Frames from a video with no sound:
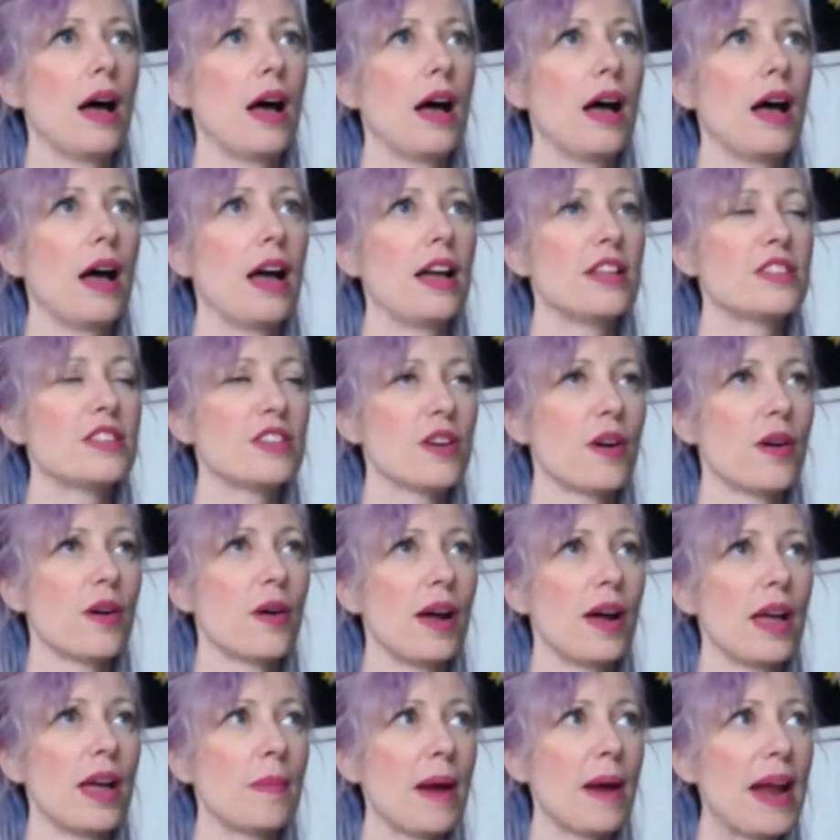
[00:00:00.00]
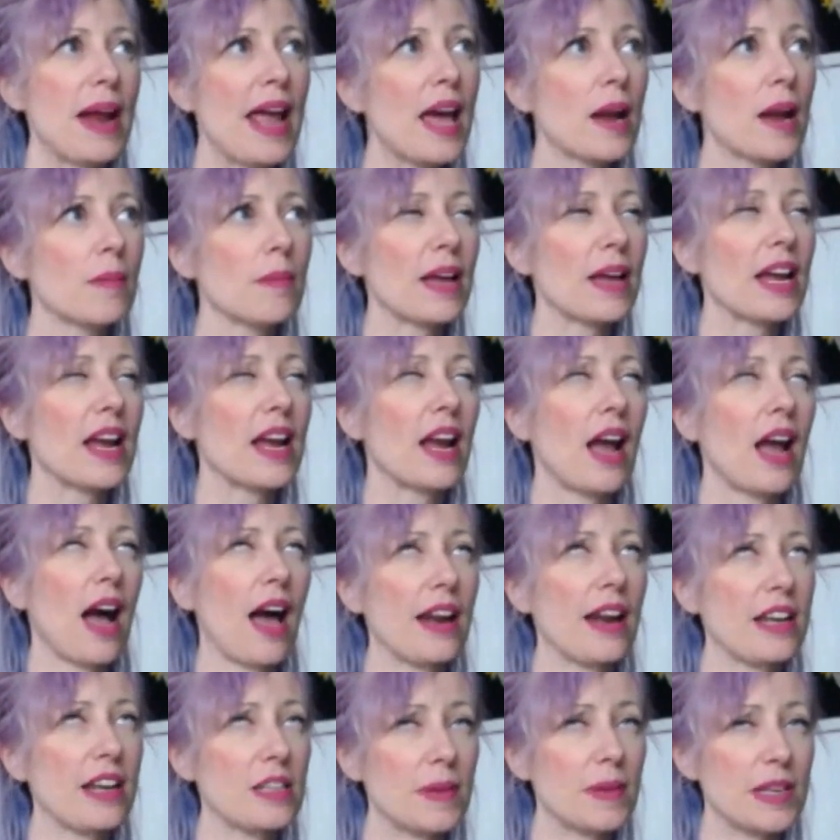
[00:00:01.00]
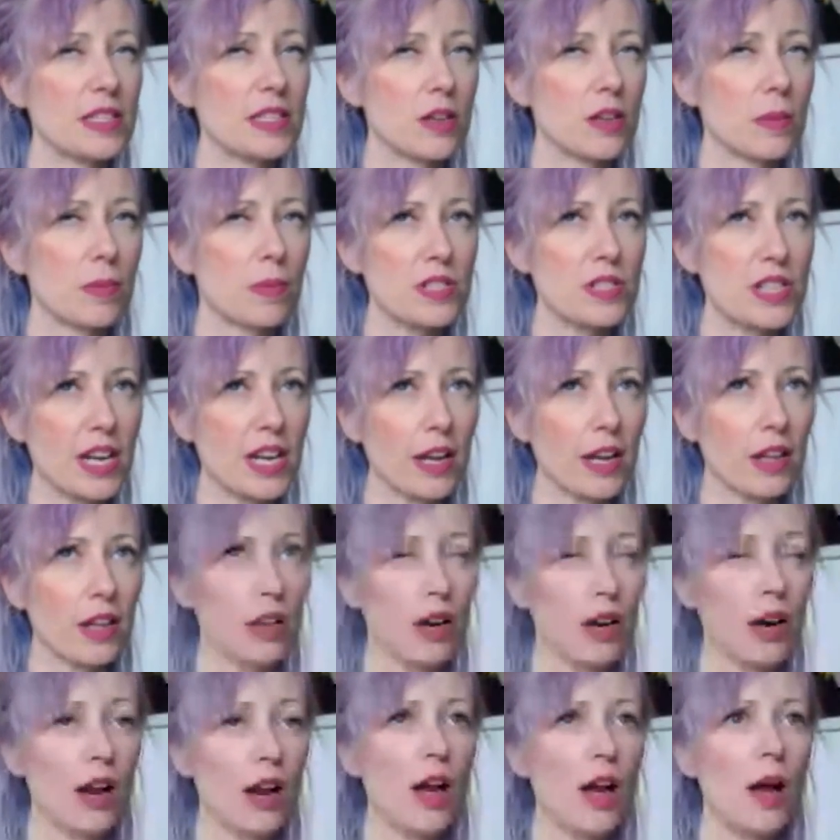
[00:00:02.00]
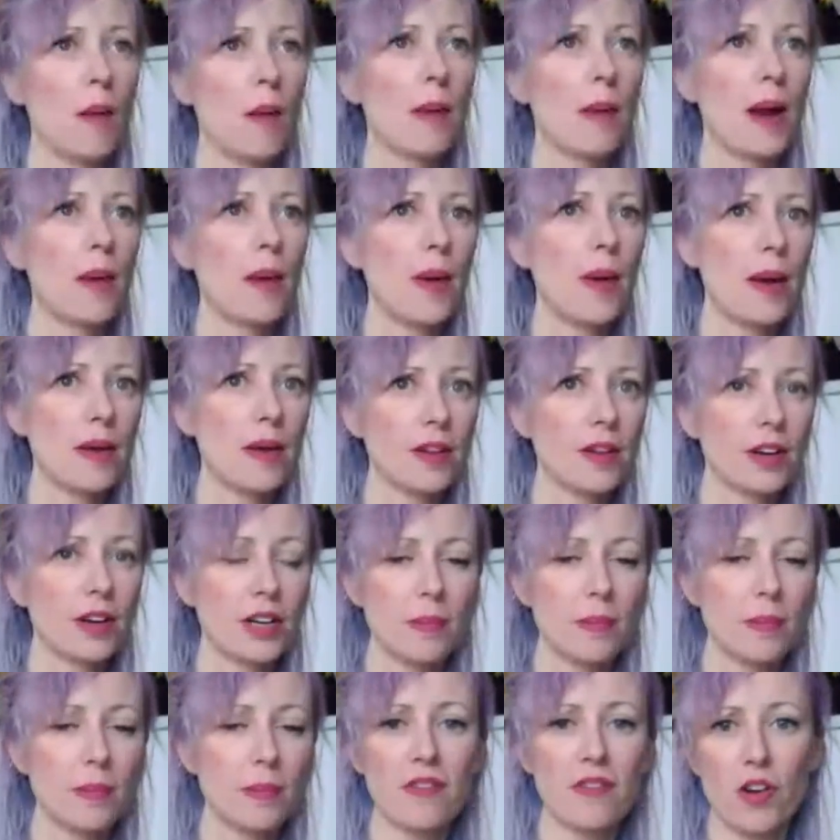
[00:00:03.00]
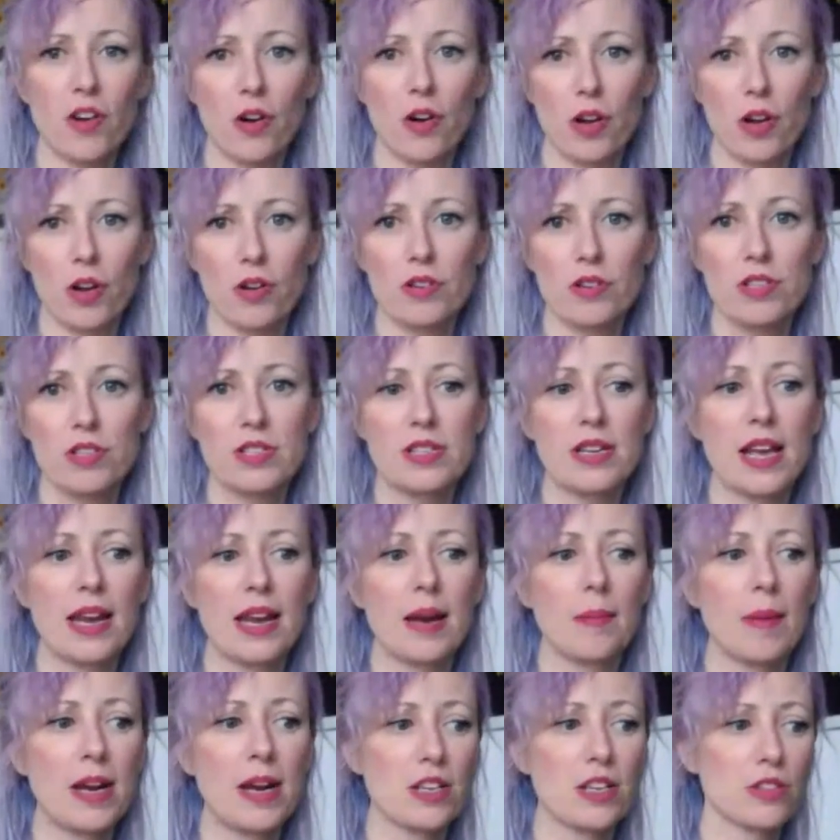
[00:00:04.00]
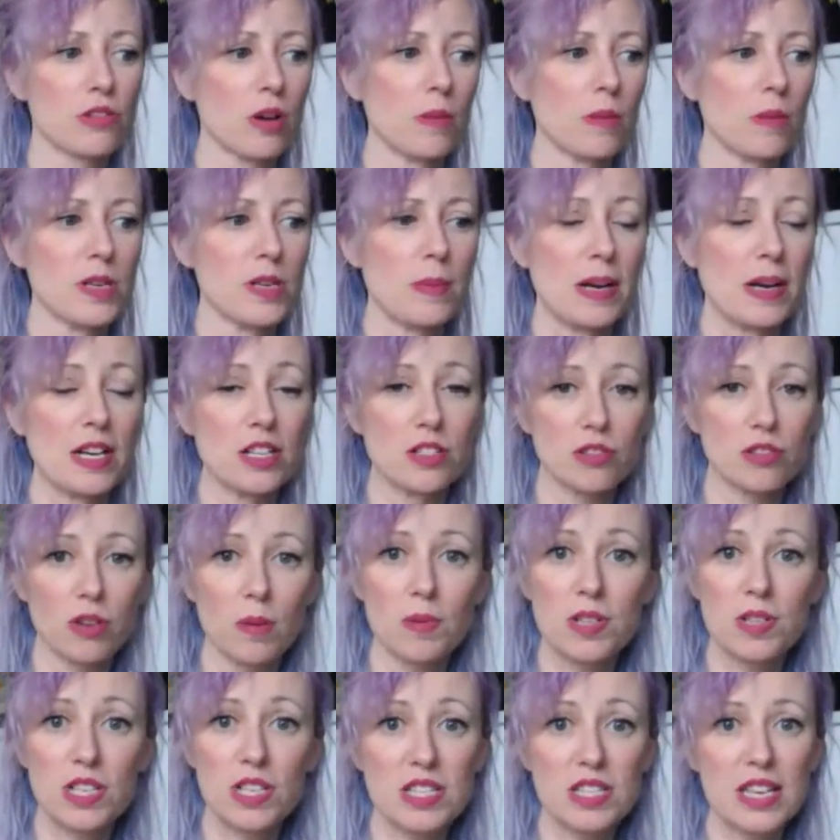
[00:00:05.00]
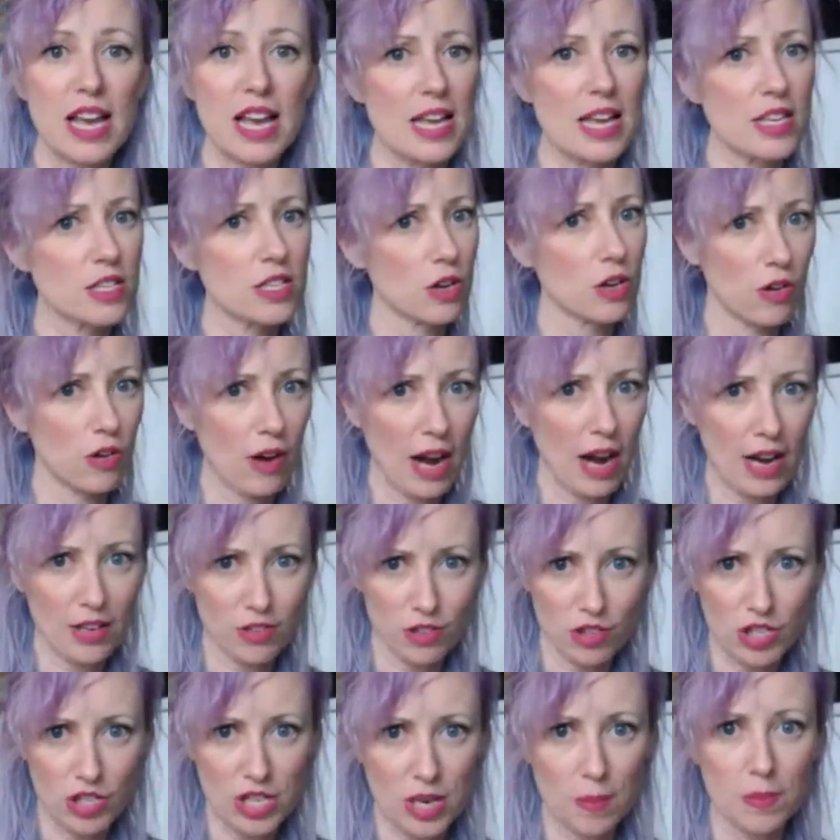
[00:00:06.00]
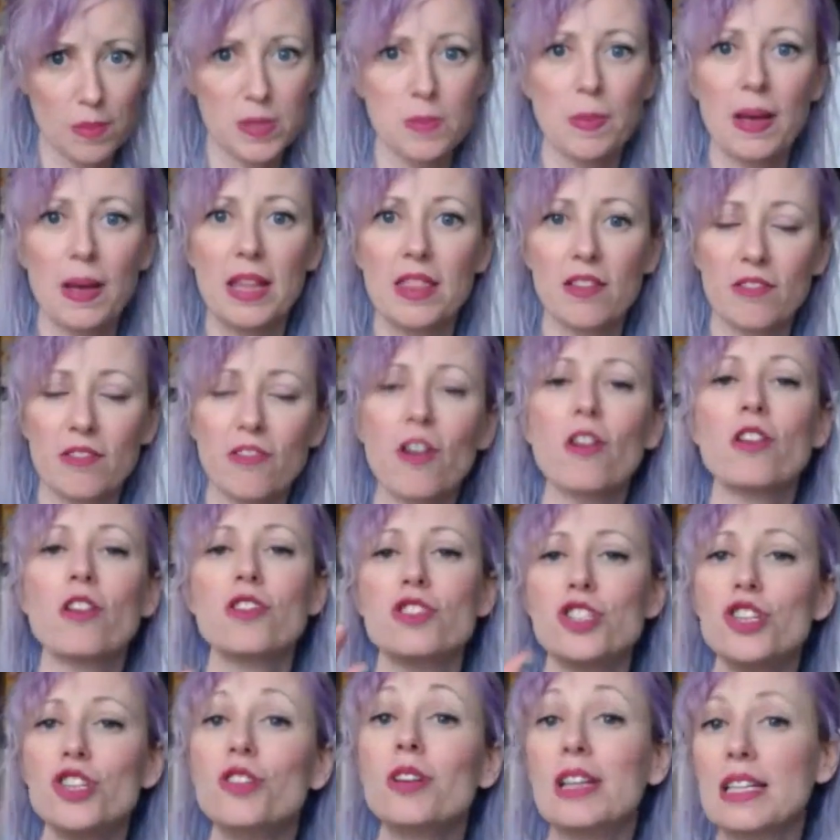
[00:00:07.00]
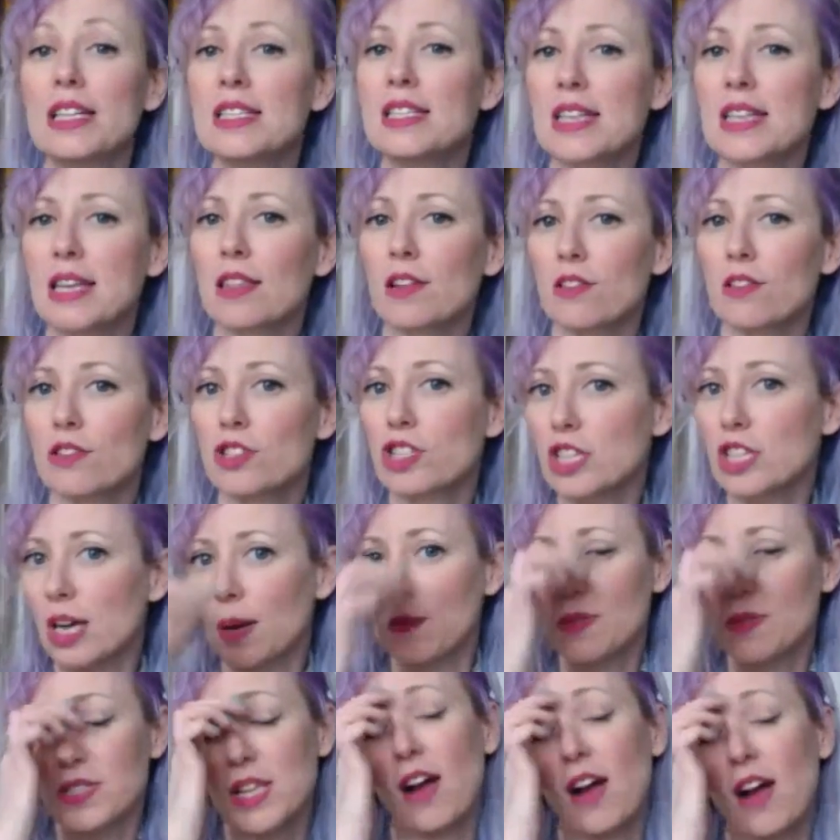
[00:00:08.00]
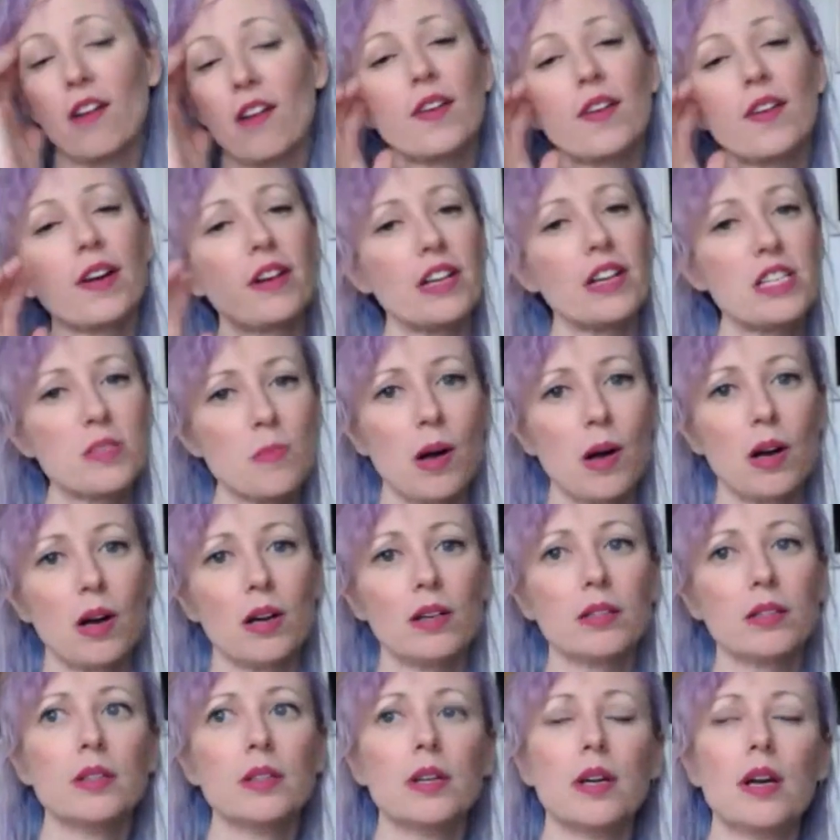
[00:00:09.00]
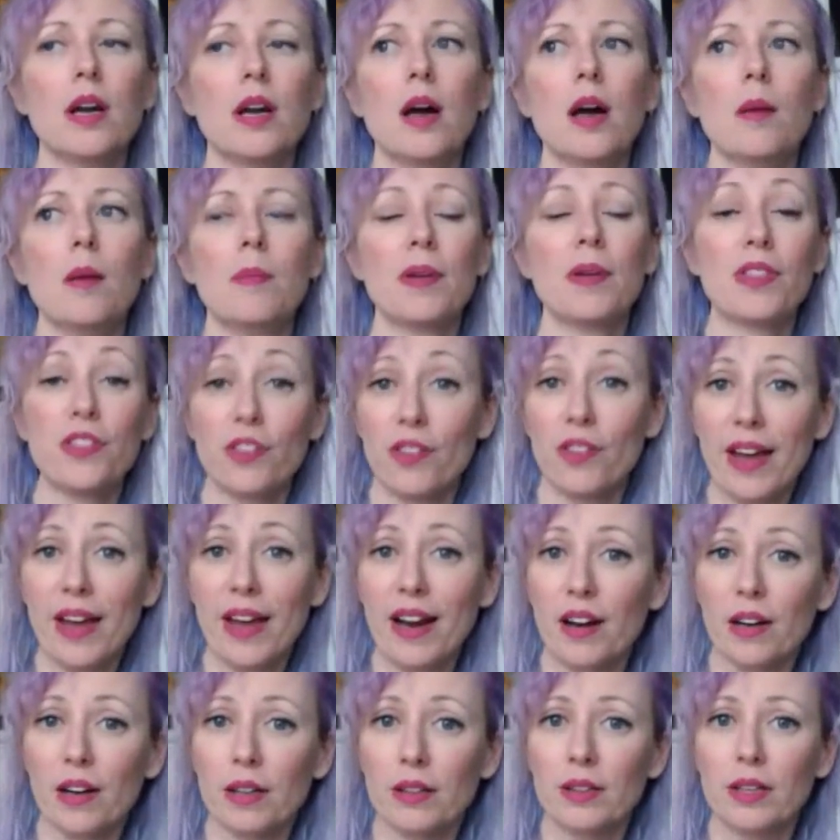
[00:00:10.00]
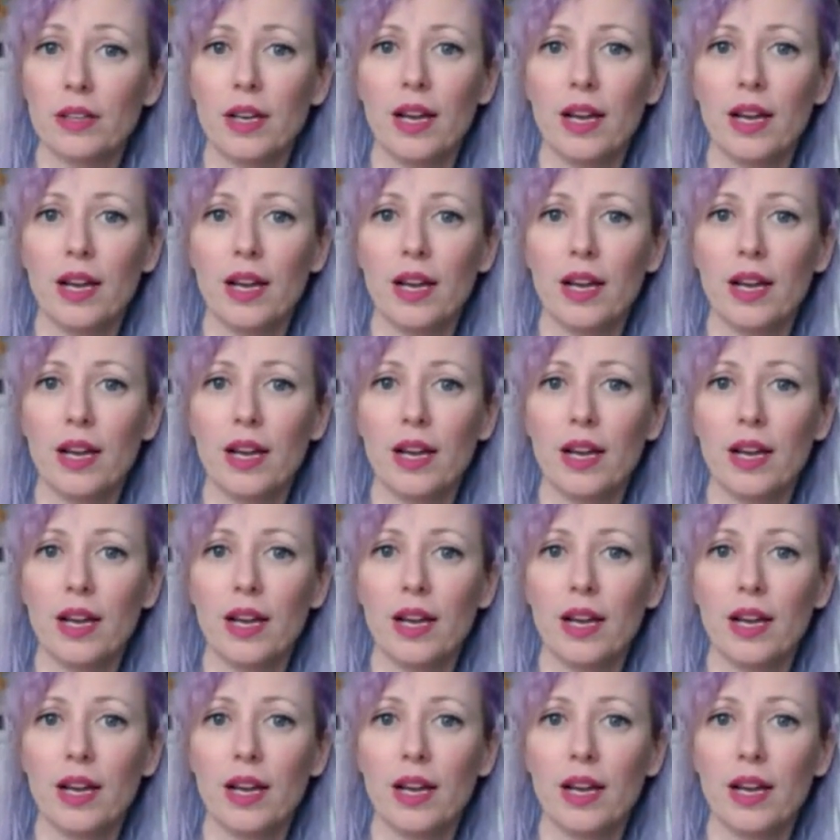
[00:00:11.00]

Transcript: And so in my head, I'm like, God, he's being so particular. But I went and looked at my photos and at my description. My description says no cracks or chips, but in the photos, you can see those chips. They are very small, but they're there.